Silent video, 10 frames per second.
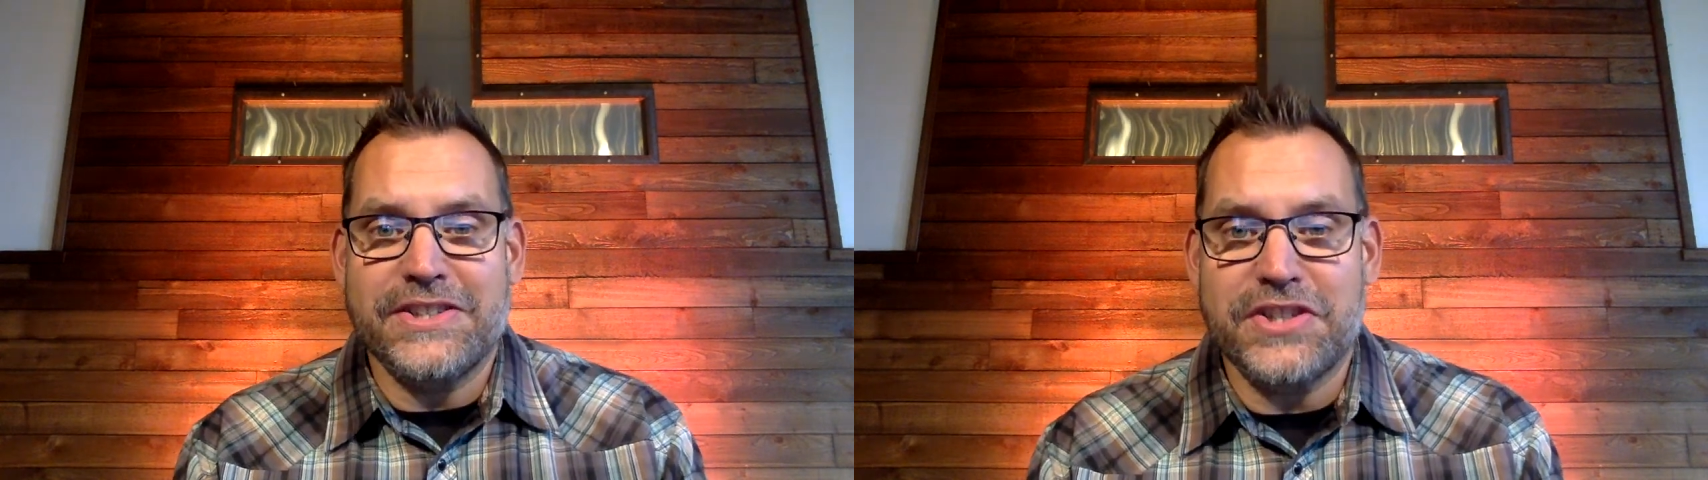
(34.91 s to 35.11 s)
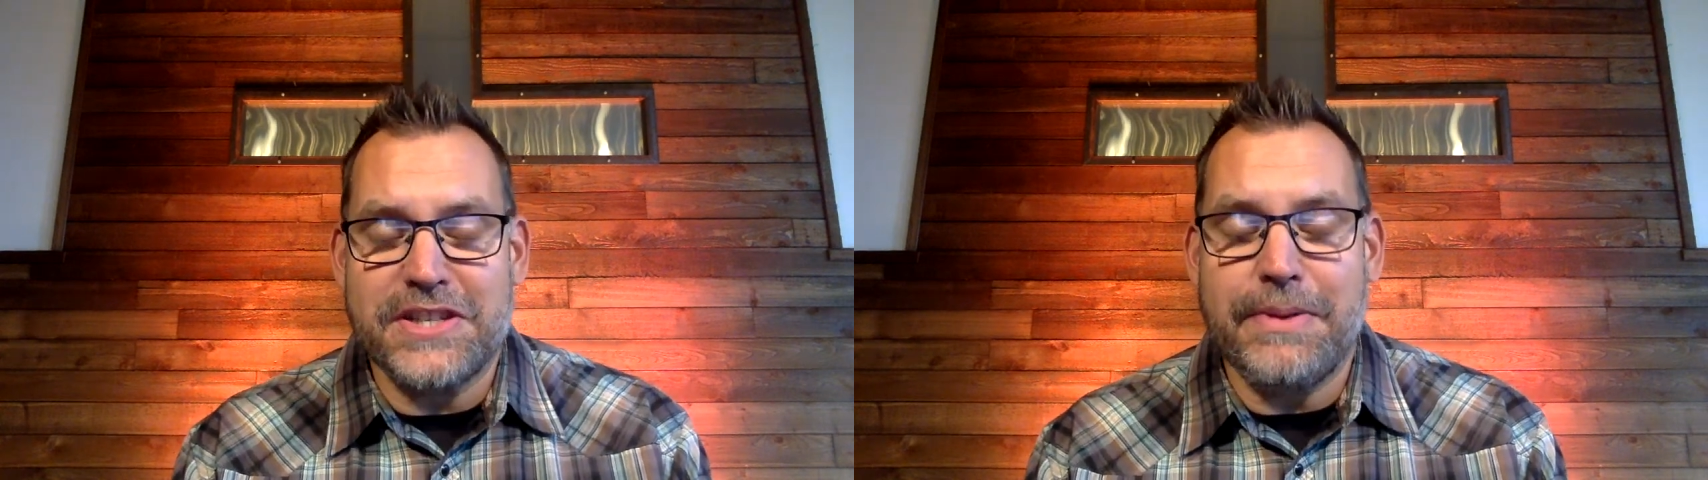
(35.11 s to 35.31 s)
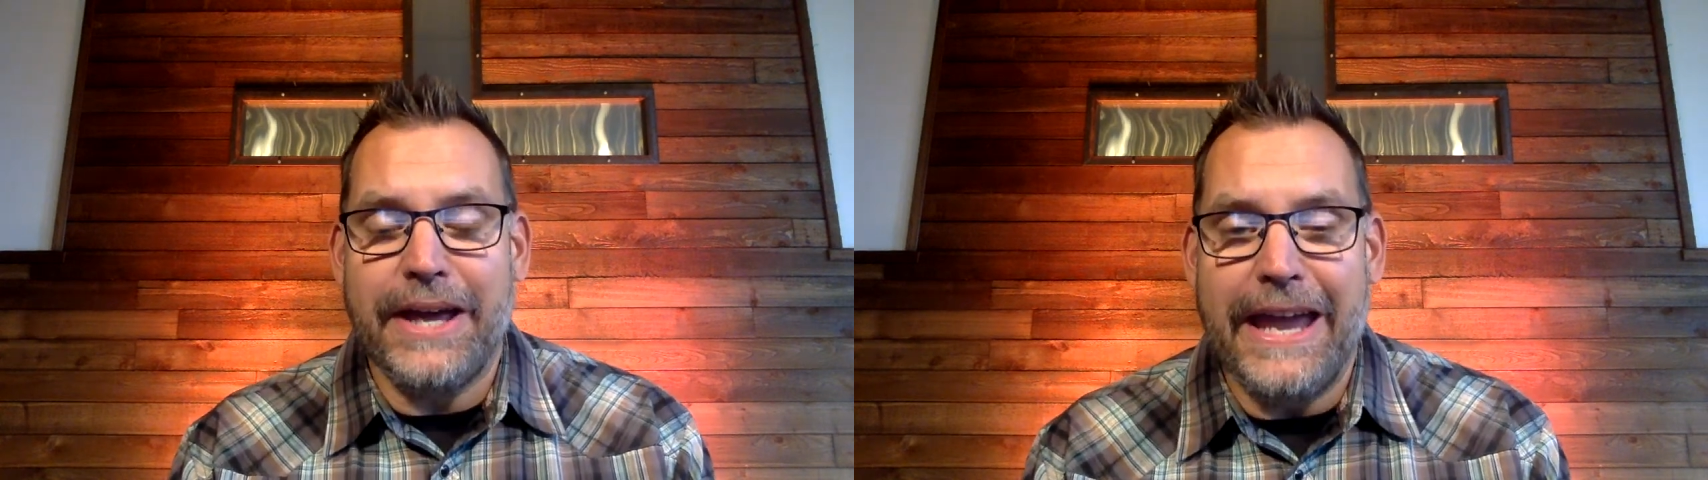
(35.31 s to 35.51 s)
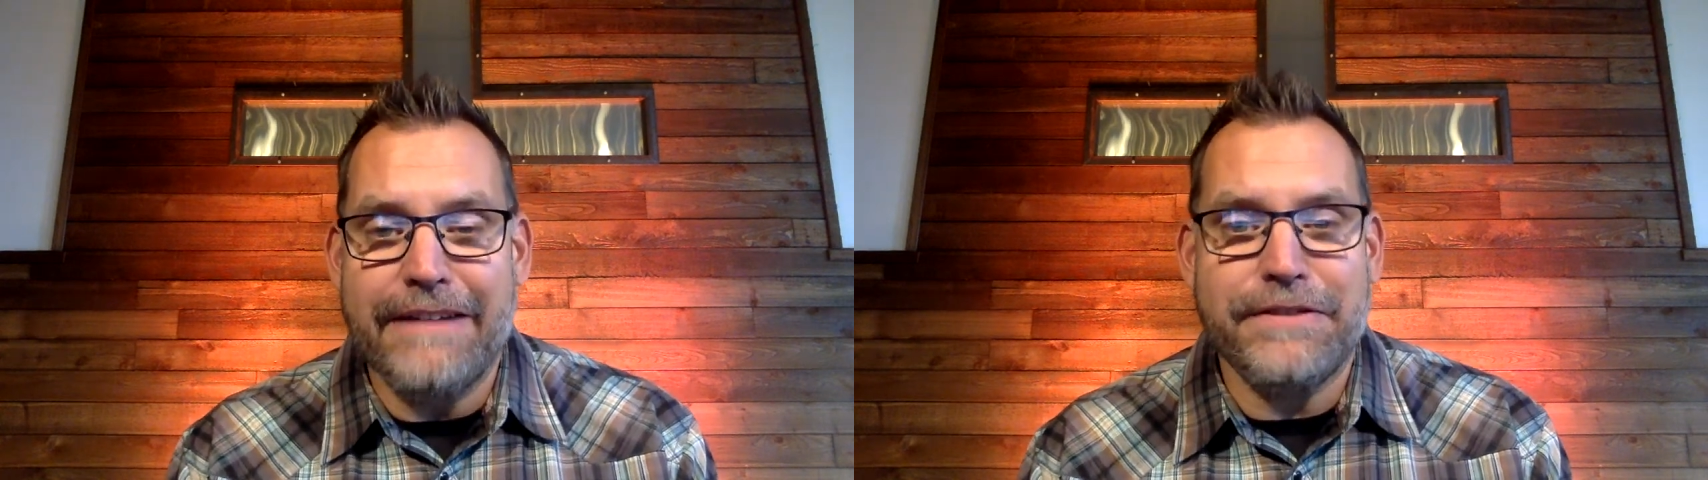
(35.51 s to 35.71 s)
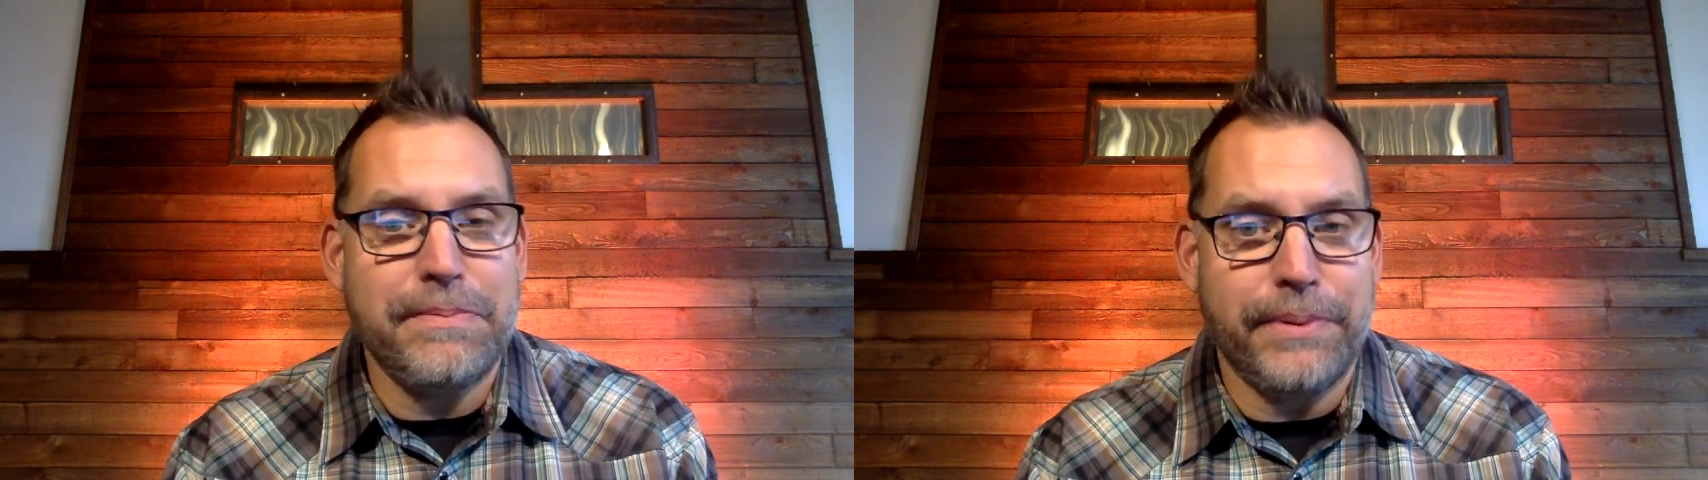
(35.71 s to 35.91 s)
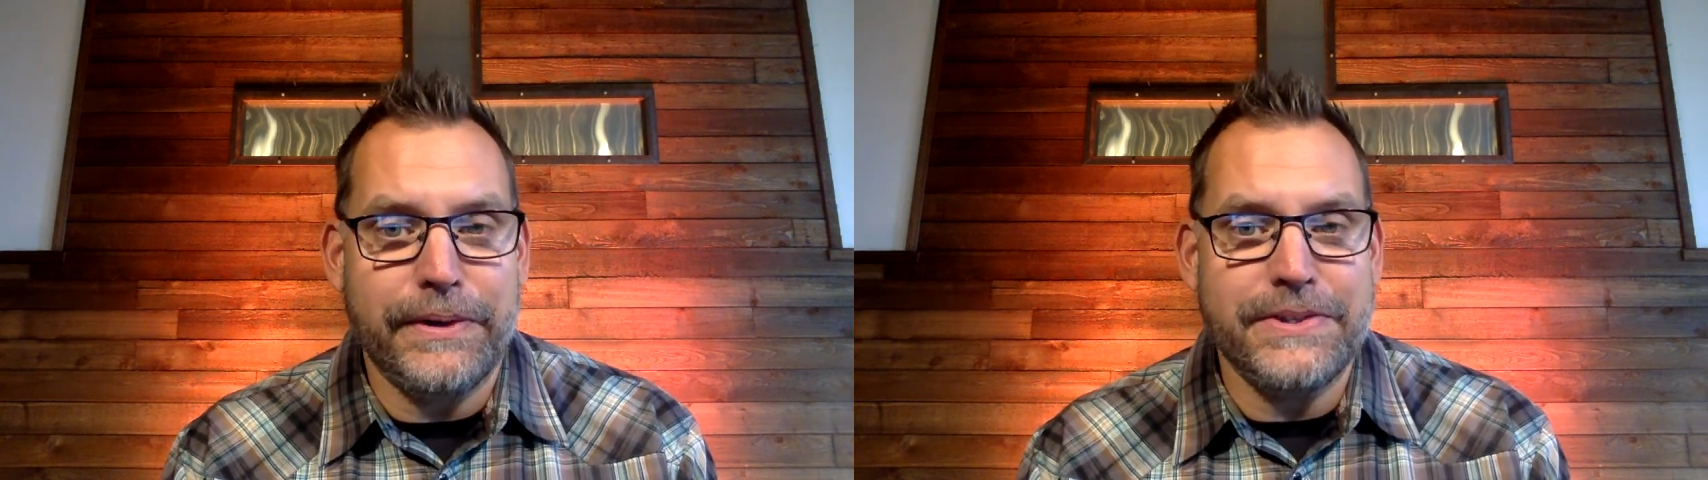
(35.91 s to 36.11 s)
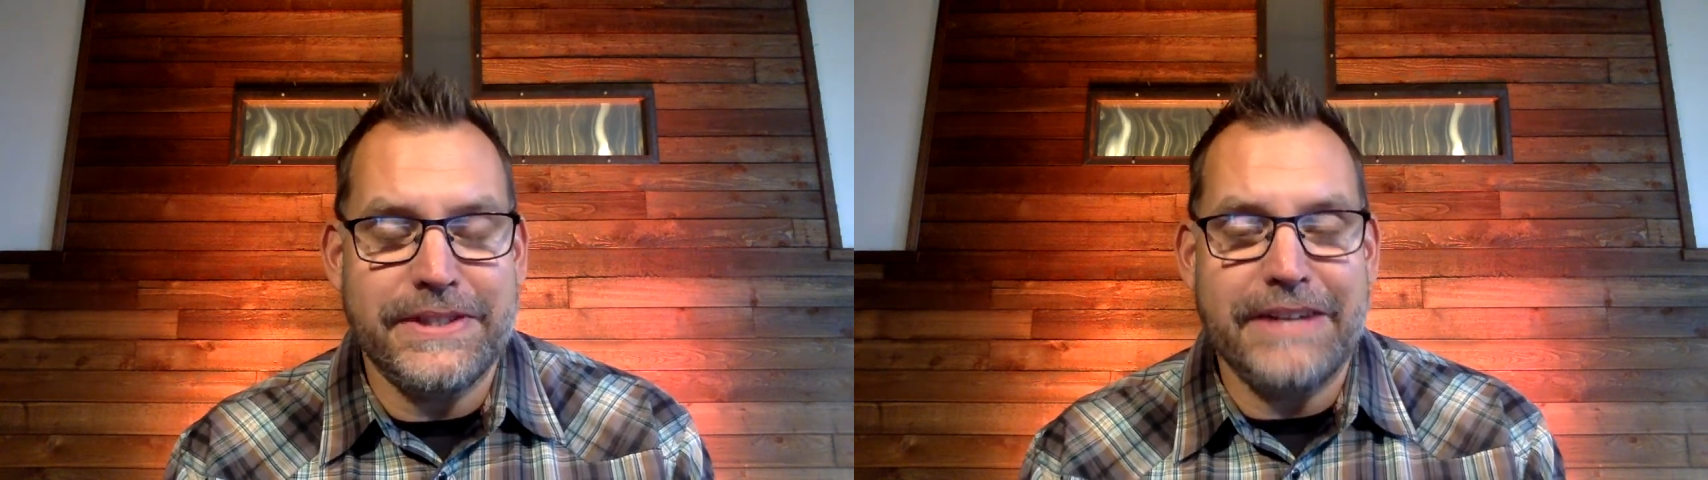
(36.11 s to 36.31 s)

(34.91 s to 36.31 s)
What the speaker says: is just about every person,